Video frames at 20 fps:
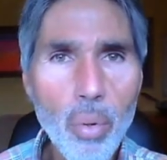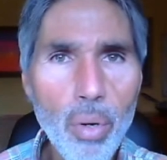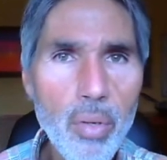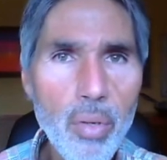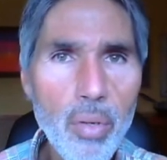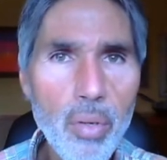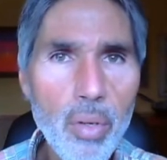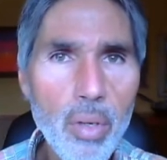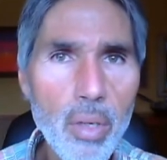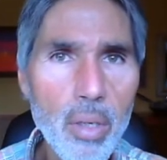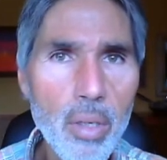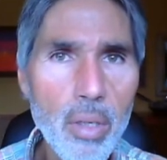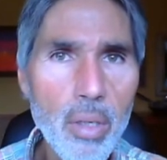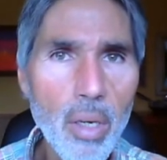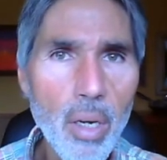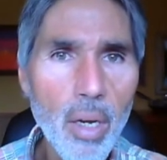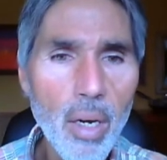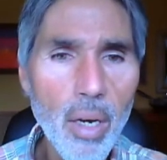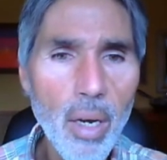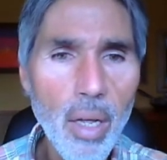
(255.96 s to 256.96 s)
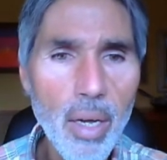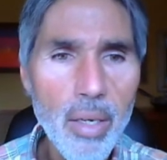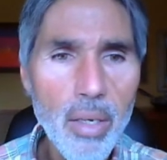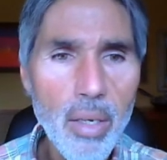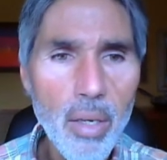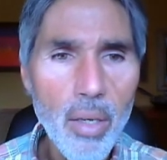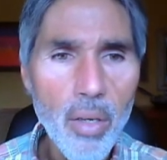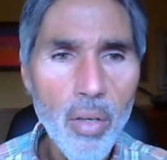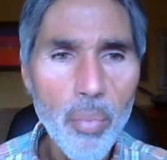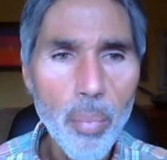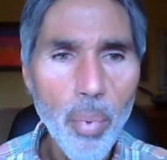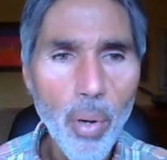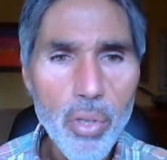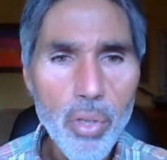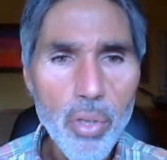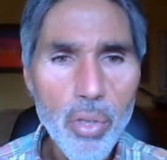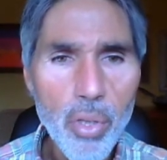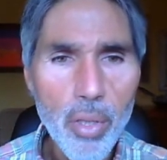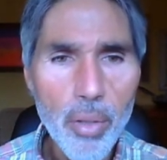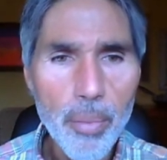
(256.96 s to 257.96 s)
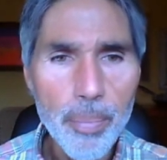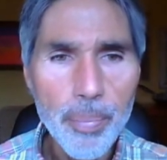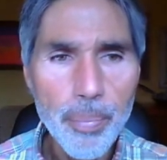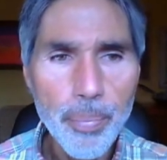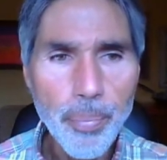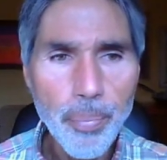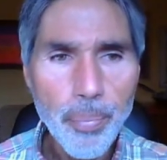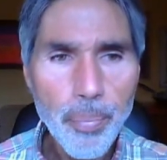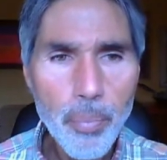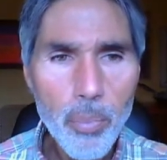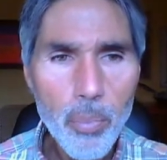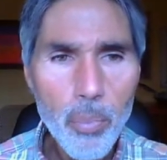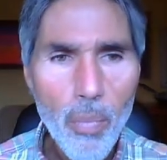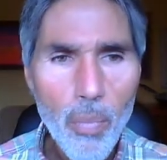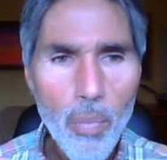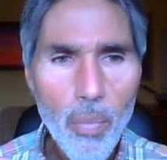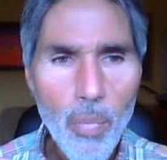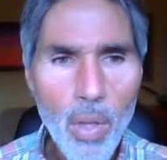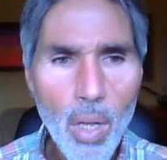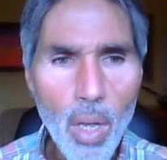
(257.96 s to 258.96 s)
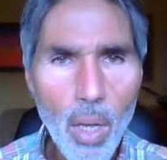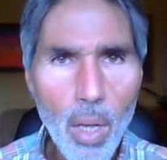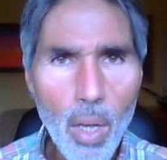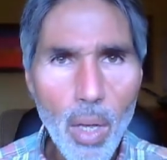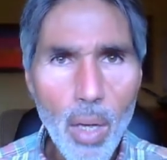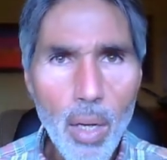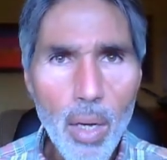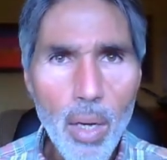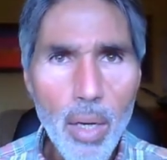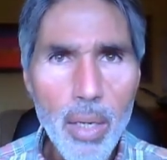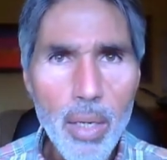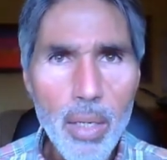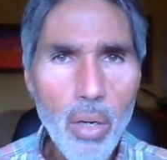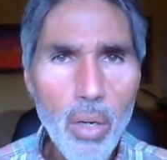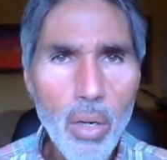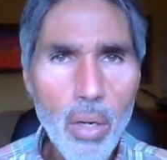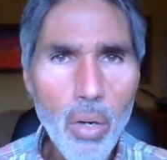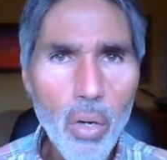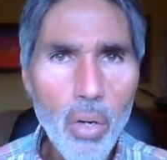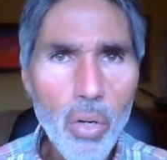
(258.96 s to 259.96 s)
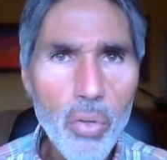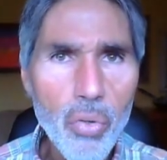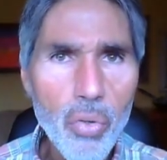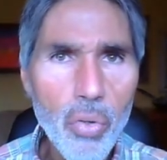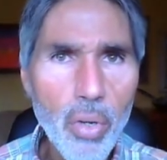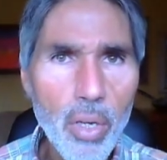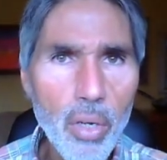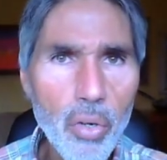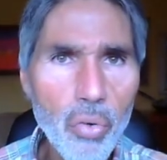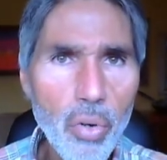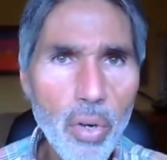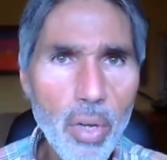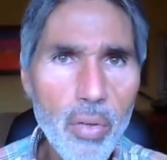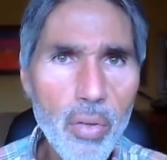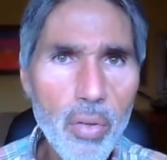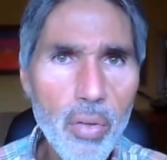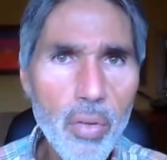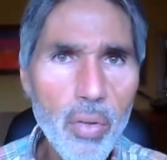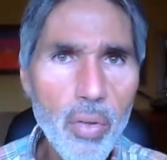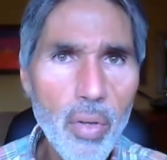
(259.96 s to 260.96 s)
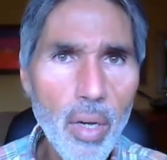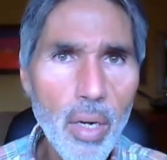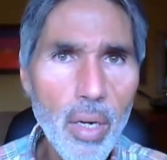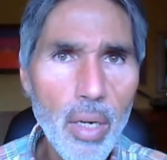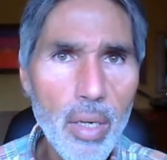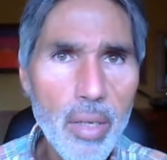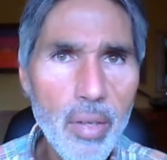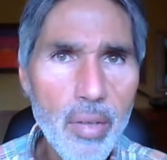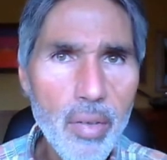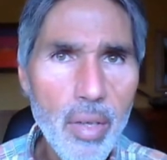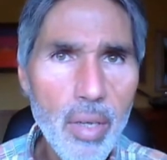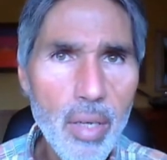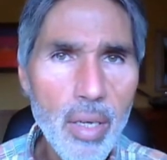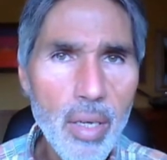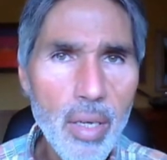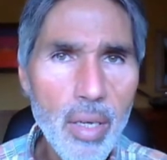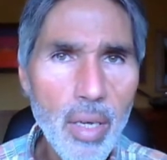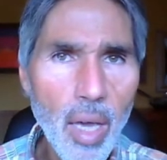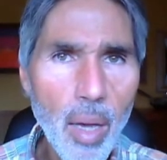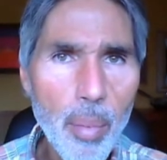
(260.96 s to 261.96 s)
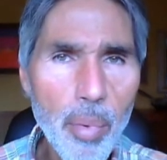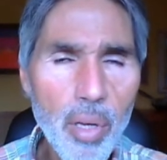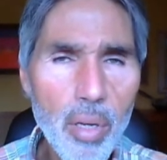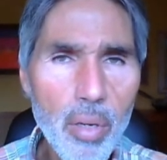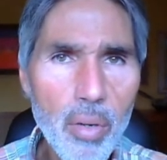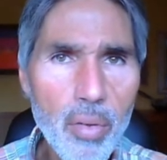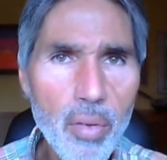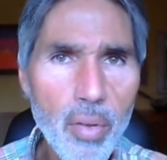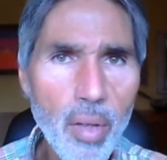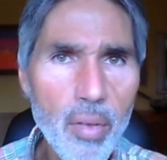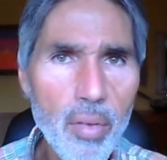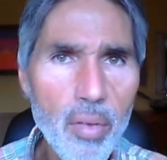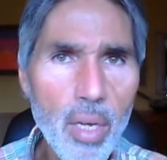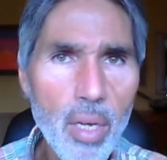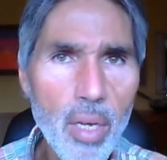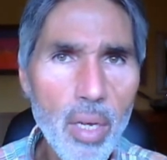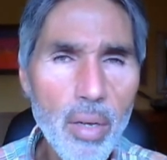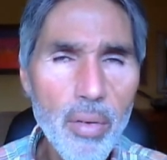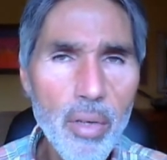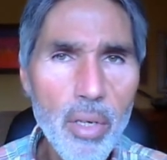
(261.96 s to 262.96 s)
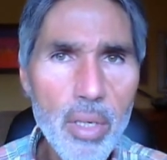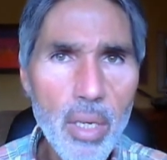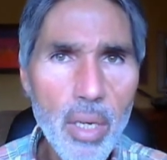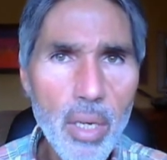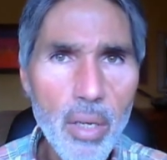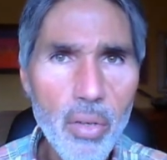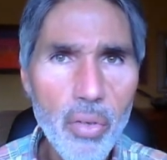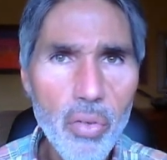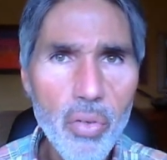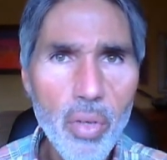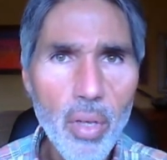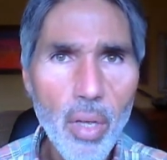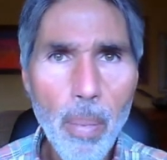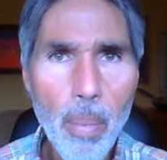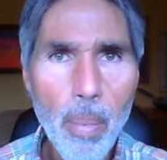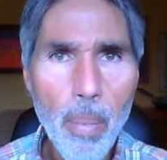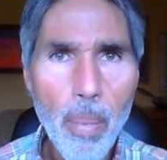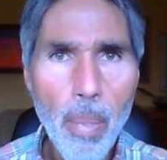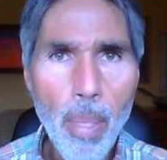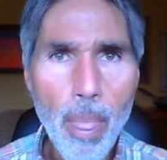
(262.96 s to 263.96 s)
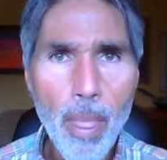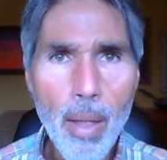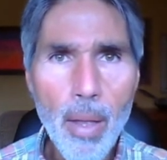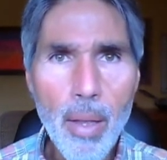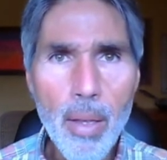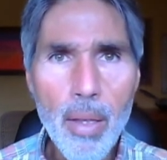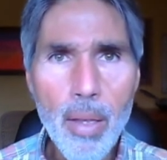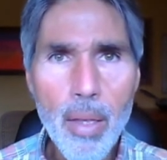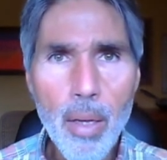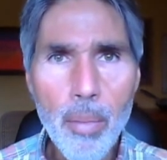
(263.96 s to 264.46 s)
fluorescent light exposure it can also increase uh, chemical sensitivities. Um,